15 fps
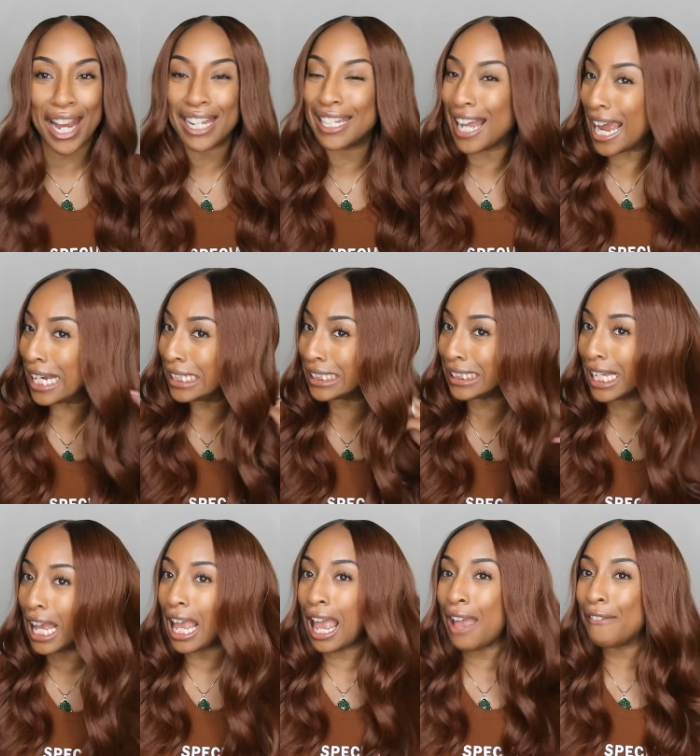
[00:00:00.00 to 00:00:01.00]
a nice
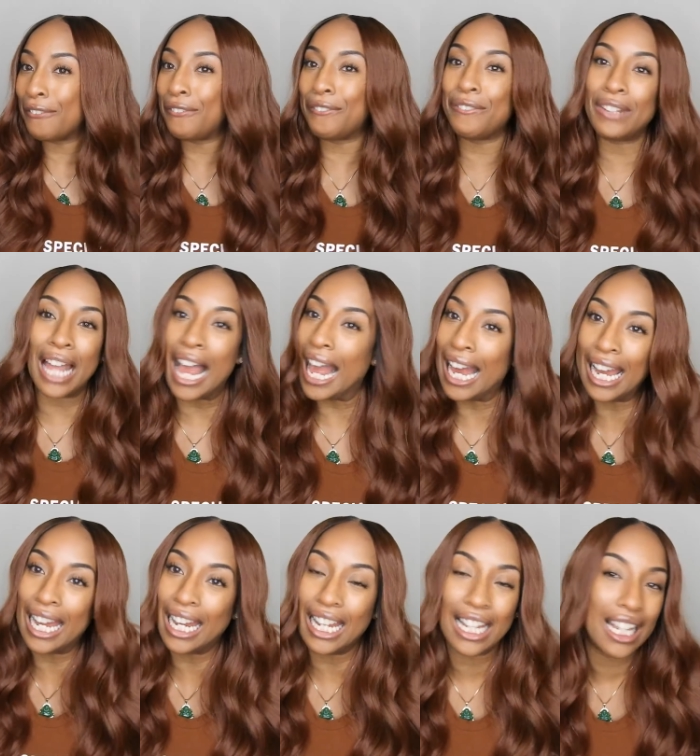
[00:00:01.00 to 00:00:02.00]

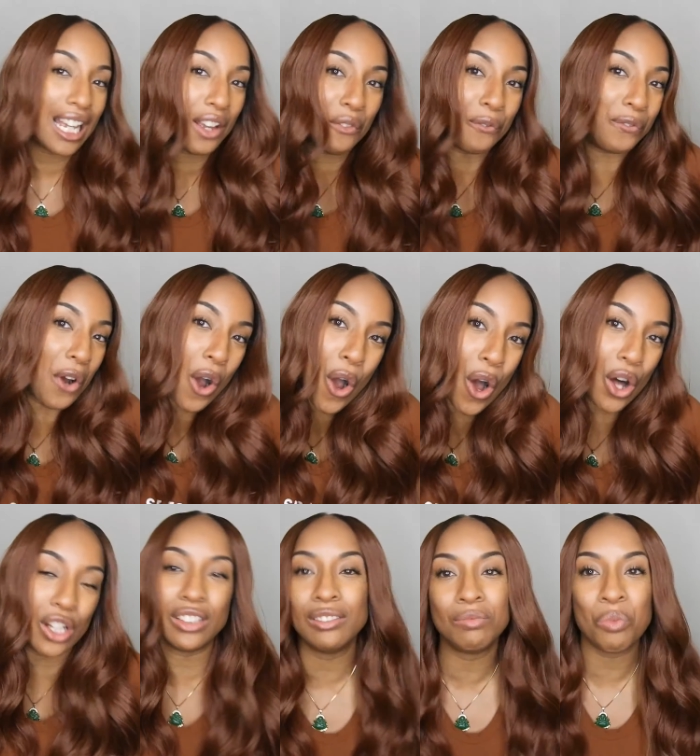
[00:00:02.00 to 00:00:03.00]
fly
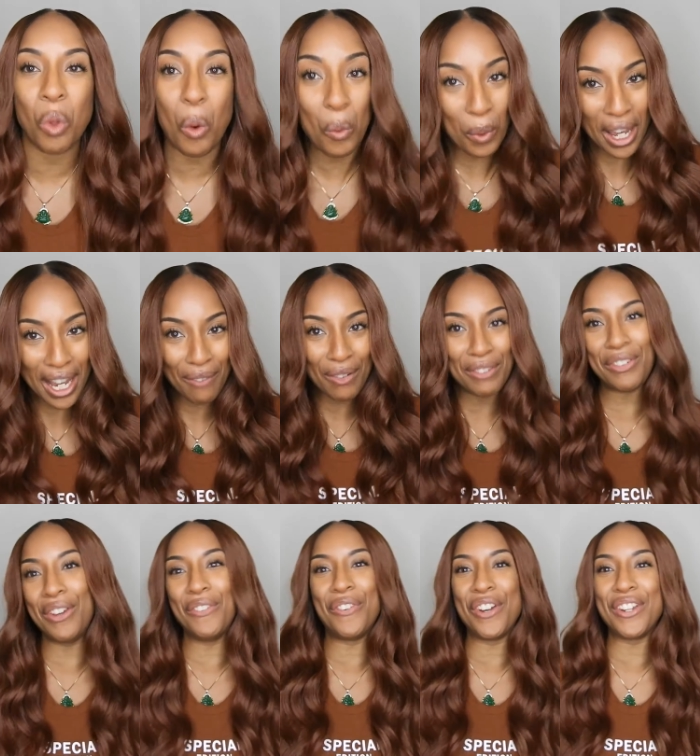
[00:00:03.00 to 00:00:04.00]
fall wig
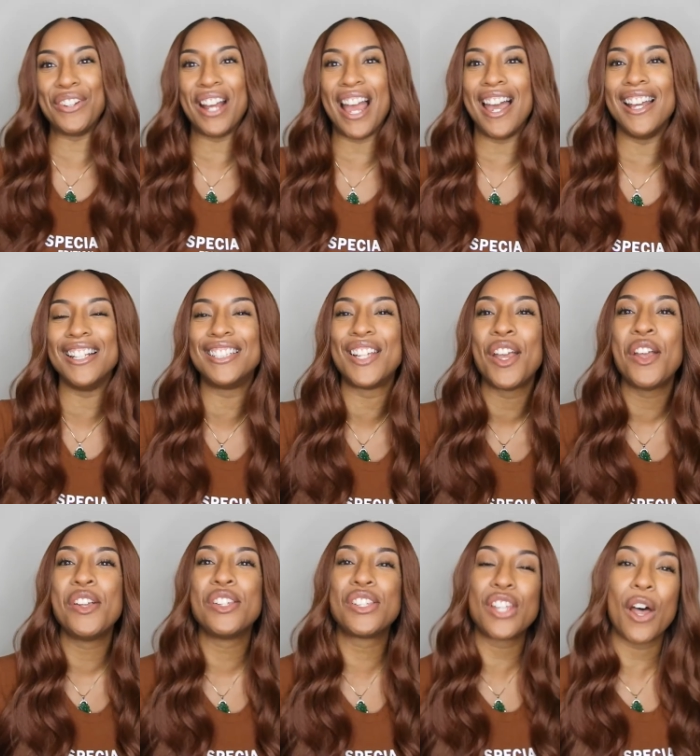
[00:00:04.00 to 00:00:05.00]
review for you guys.
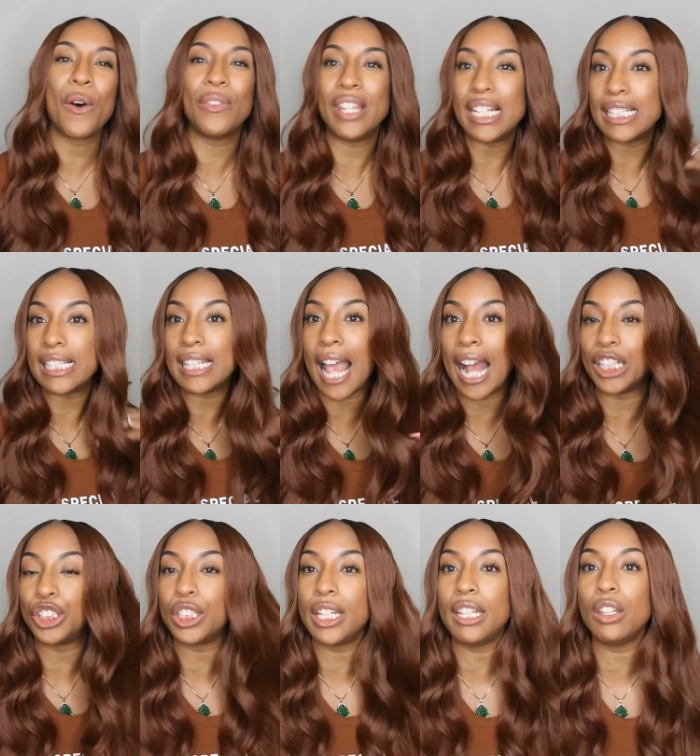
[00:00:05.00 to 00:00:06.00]
So this is
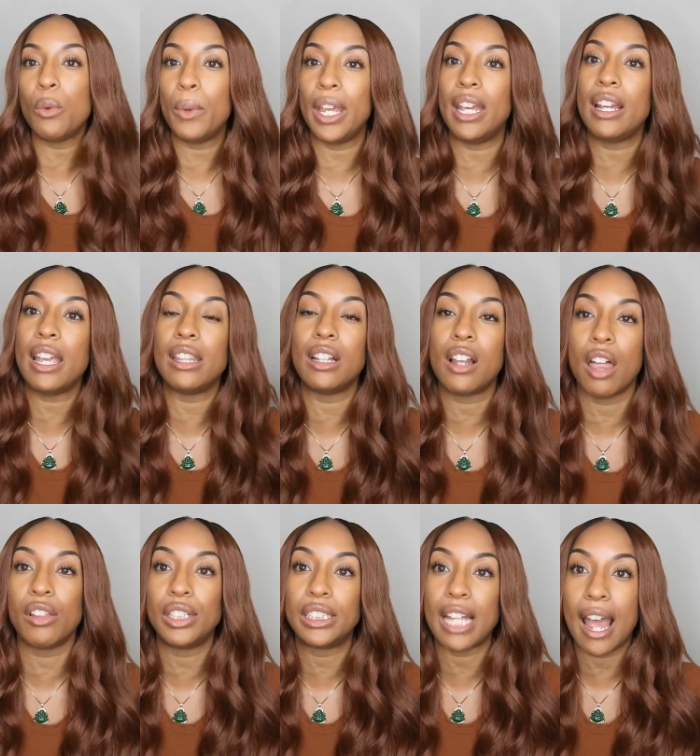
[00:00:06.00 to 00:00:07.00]
actually in the wig in the
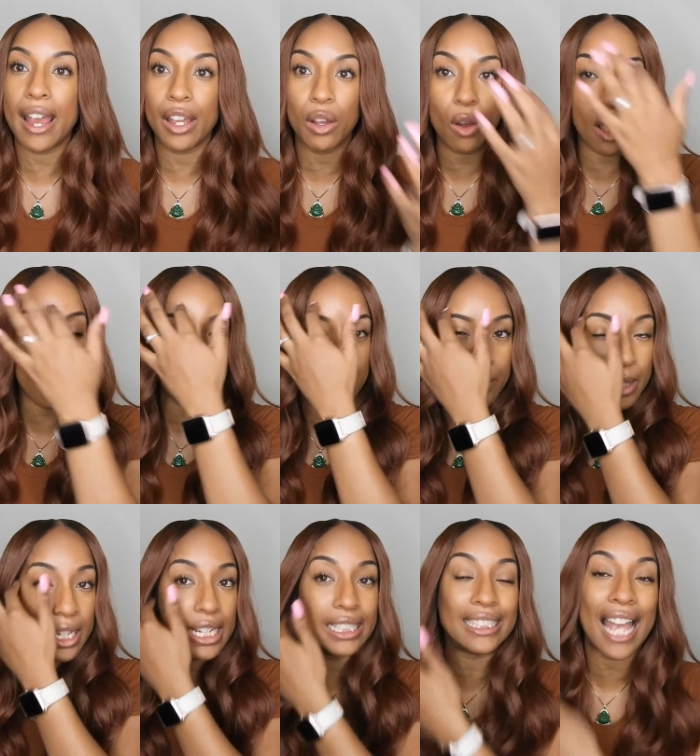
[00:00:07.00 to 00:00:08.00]
color style
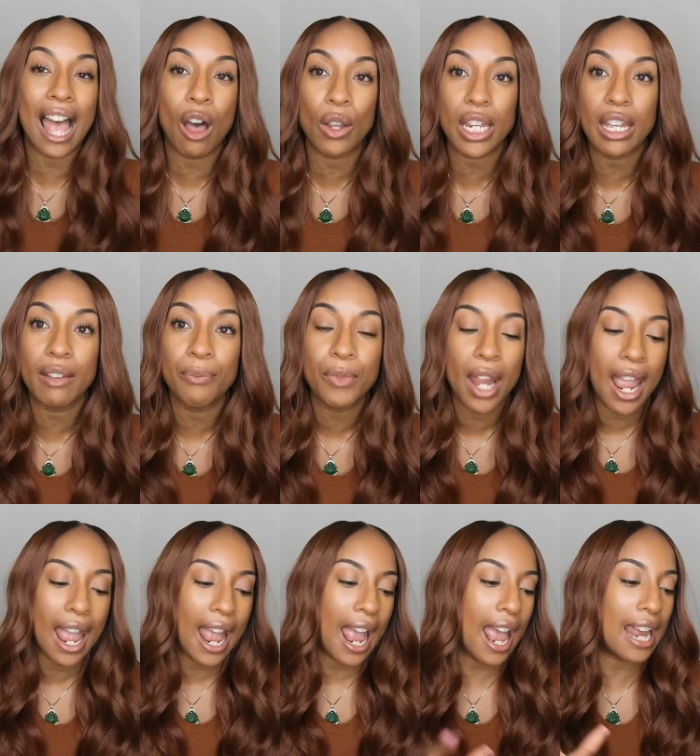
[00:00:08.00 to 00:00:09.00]
um, Natalia.
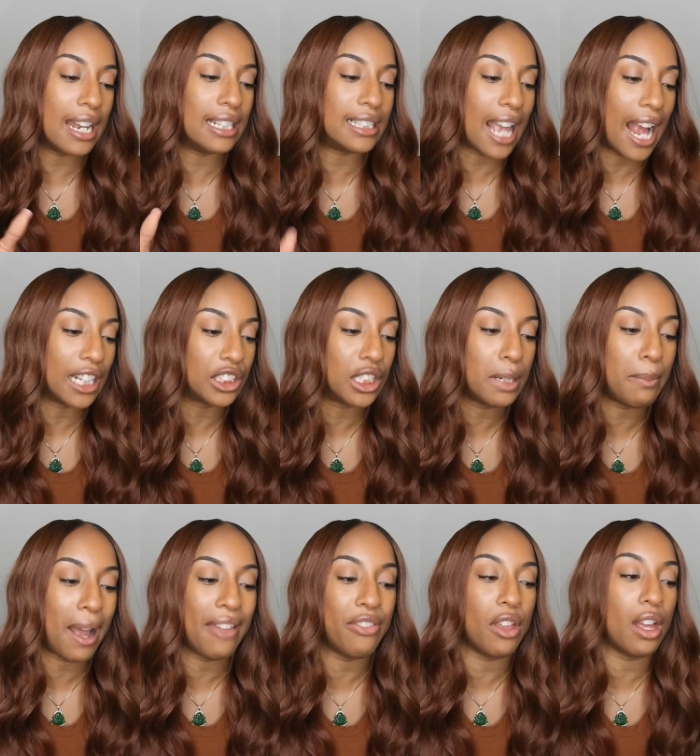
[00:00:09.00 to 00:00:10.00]
And it's actually
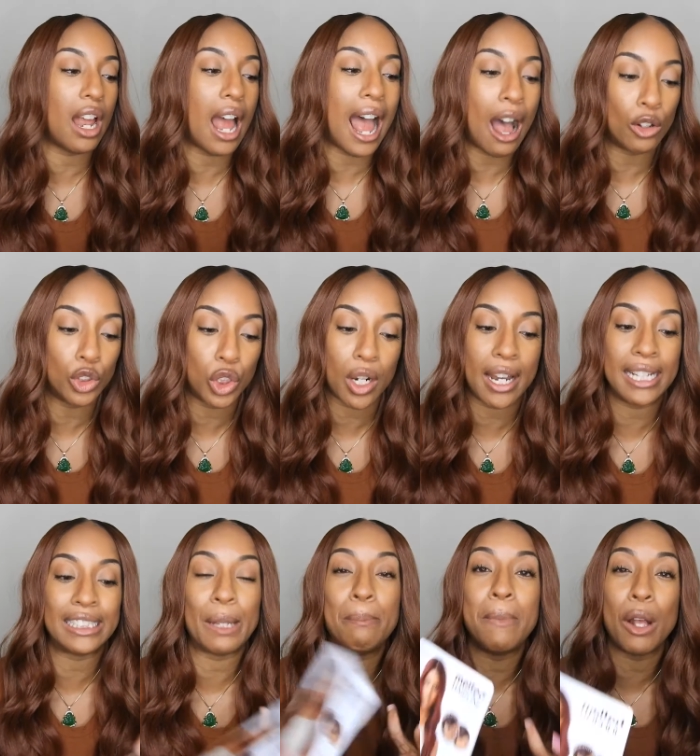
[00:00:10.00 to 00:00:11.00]
by the
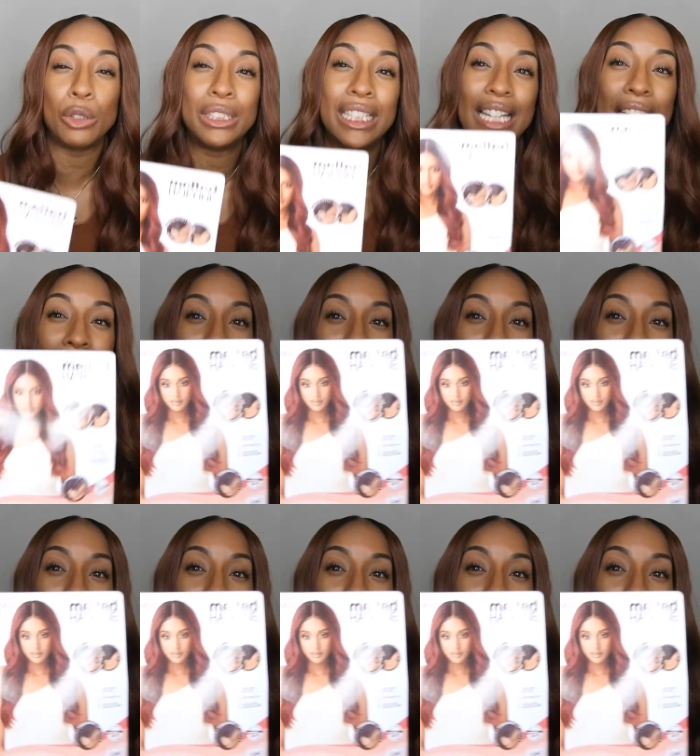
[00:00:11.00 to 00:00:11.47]
Outre's Melted